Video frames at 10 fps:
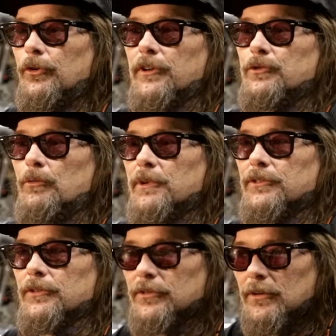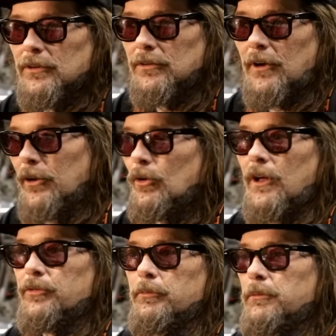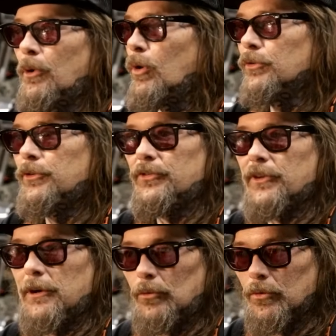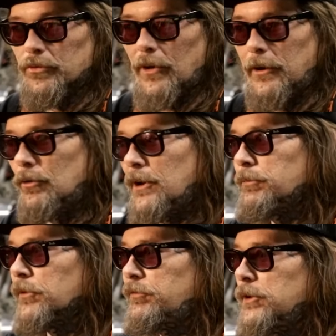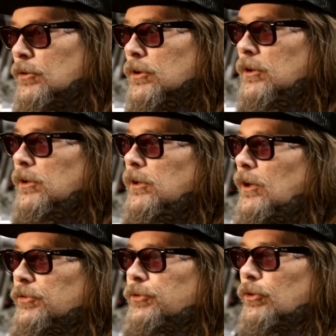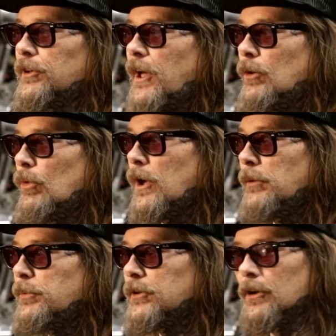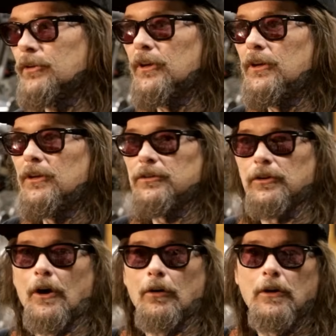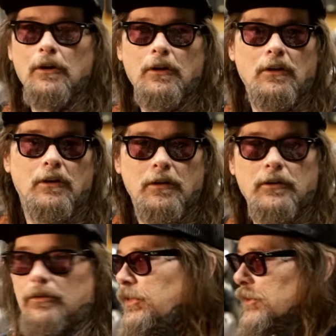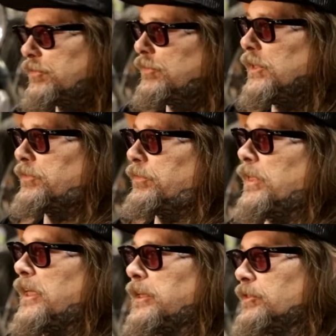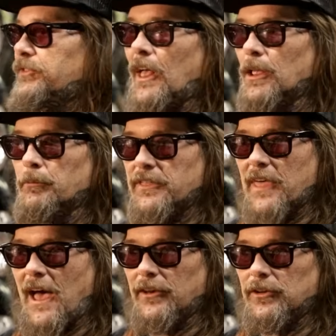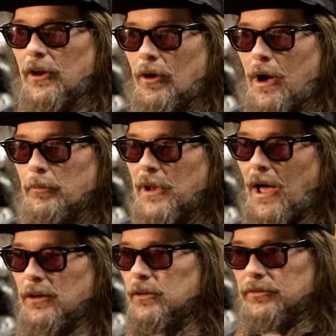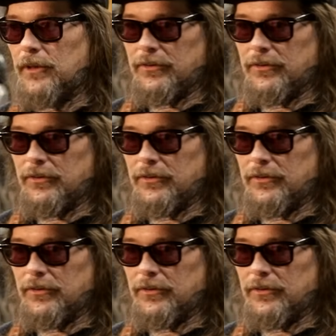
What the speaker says: traditional business. Yeah. I don't have to be beholden to the same rules. I don't have to feel a certain kind of way because, you know, this thing is telling me that, you know, I'm not, we